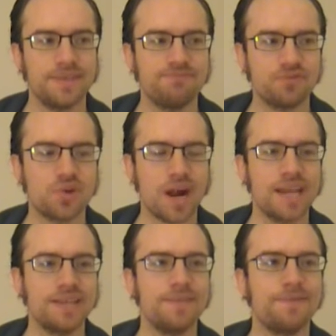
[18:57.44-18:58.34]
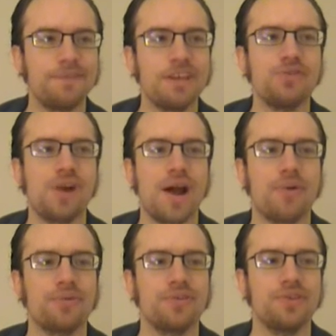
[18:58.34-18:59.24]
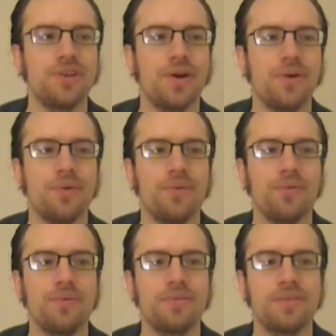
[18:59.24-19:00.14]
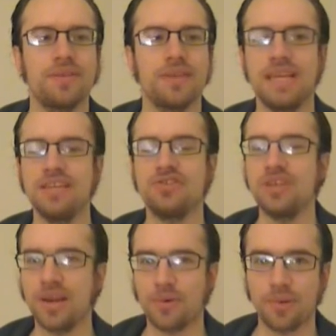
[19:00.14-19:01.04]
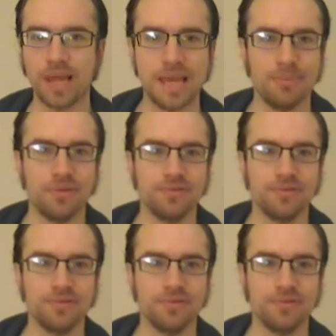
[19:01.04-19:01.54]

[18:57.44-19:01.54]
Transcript: trying to figure out, you know, is she at all able